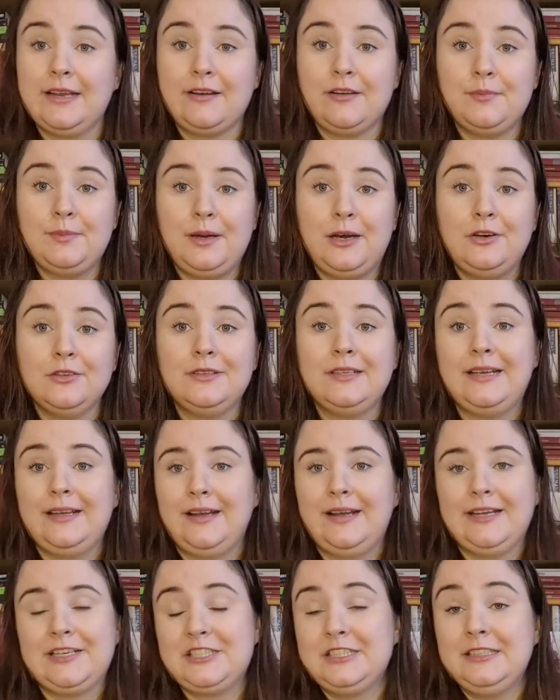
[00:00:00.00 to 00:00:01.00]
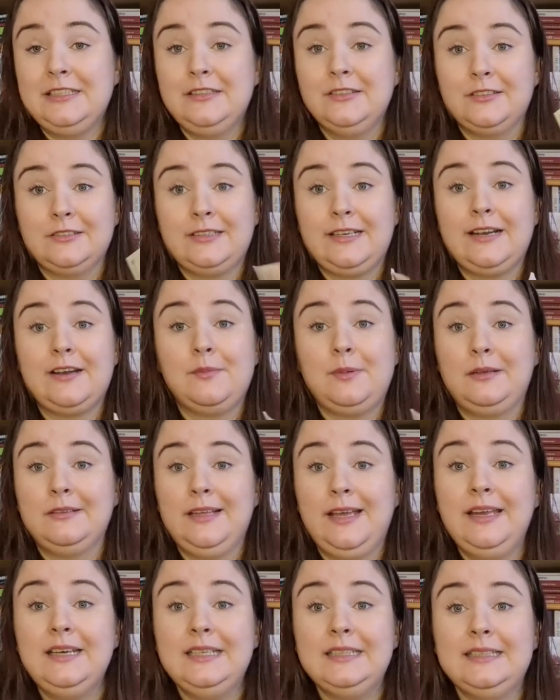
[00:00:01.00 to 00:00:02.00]
care about. They actually not care about
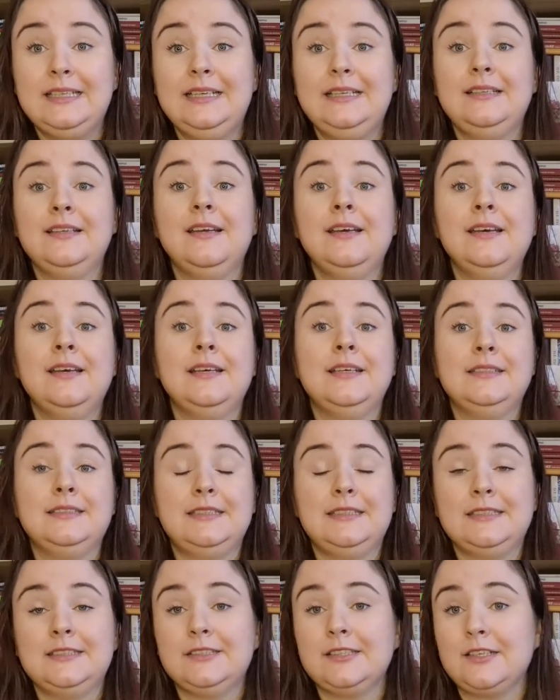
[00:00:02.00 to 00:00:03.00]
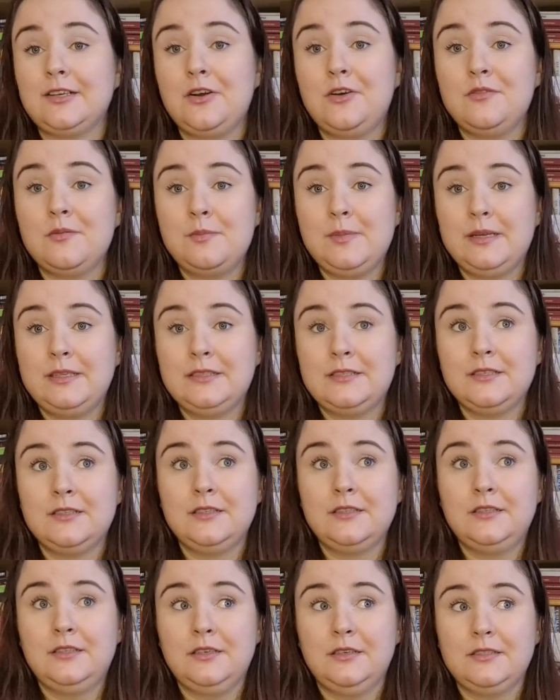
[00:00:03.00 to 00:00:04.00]
anything since their government
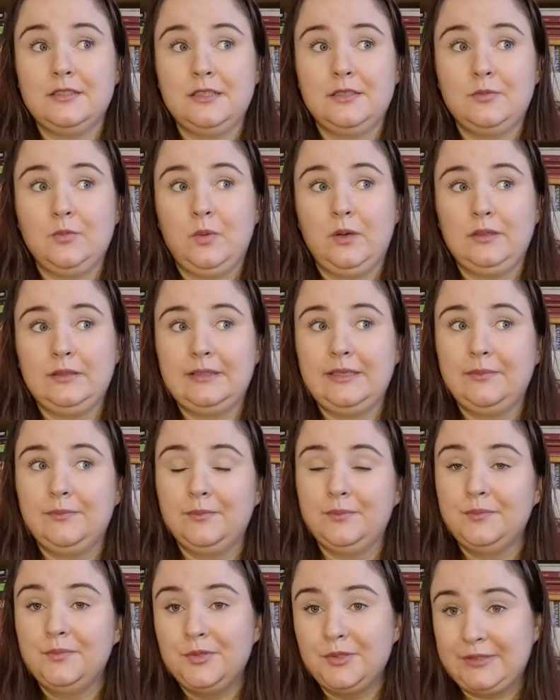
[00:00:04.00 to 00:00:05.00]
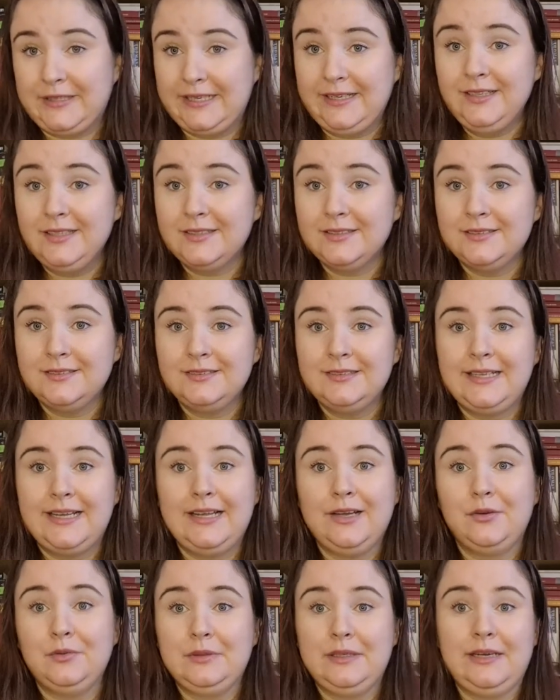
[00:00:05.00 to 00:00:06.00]
doesn't want them to think.
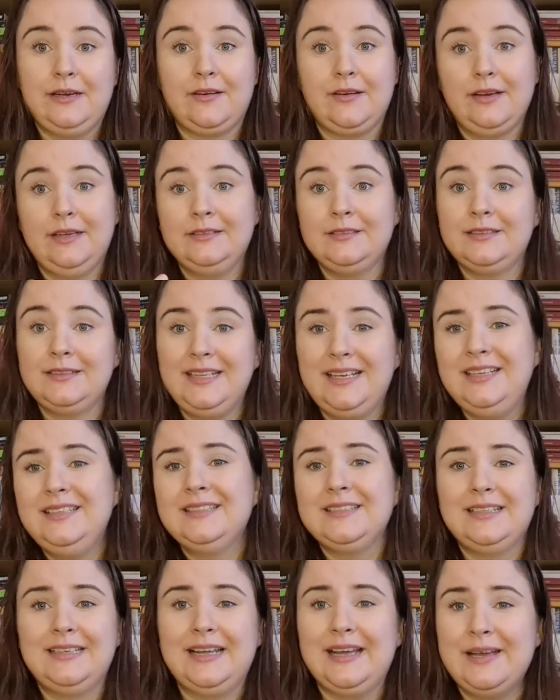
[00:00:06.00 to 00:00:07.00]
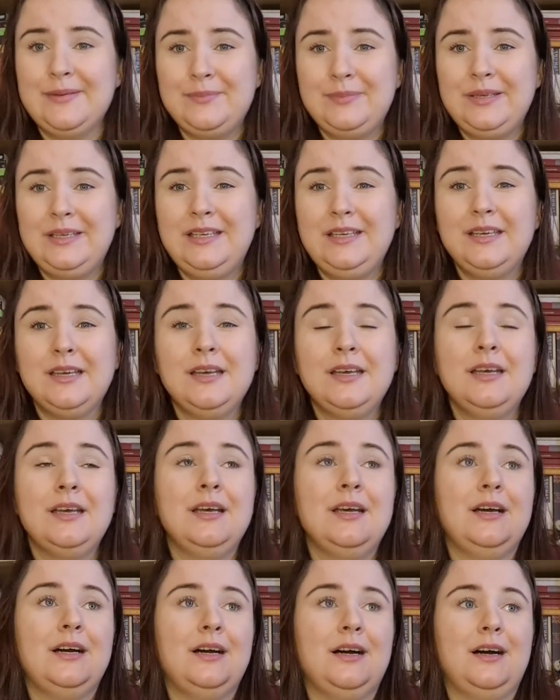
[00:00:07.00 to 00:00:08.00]
They only are entertained and happy.
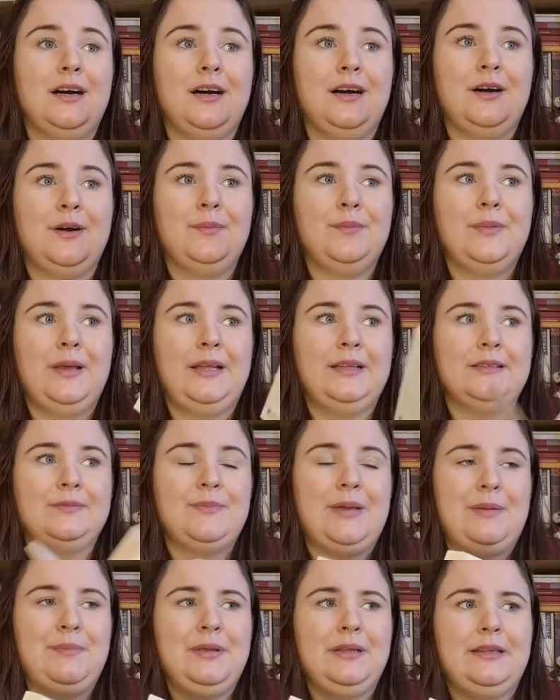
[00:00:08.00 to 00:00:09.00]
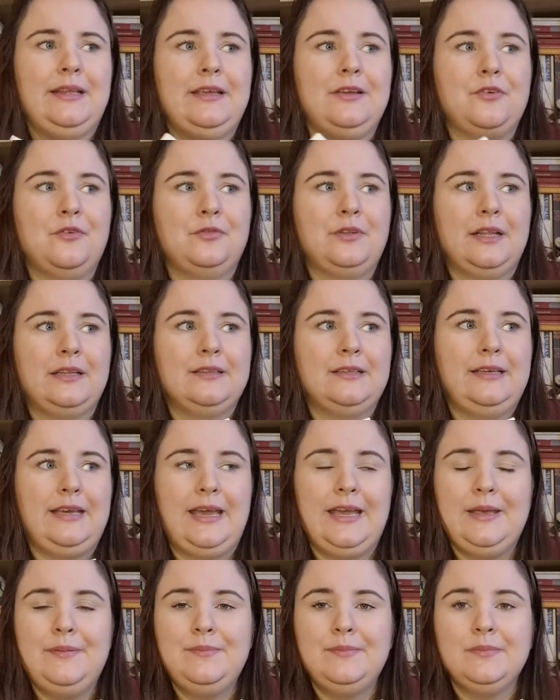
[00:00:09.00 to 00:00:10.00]
Um, it made me think of that
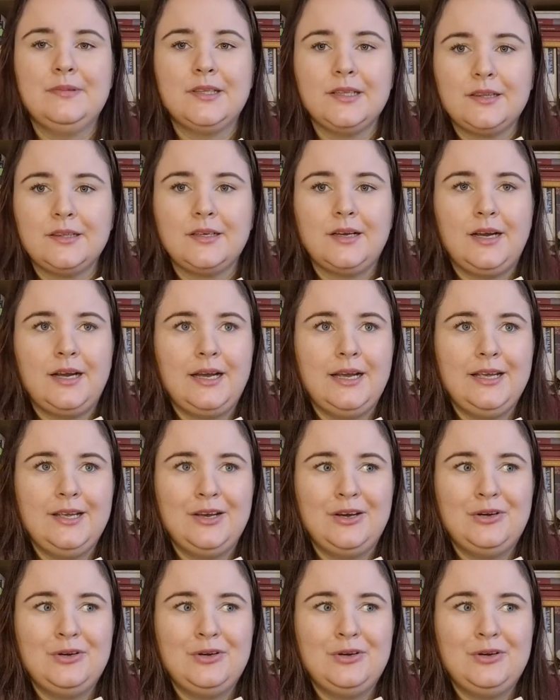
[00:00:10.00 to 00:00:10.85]
game that I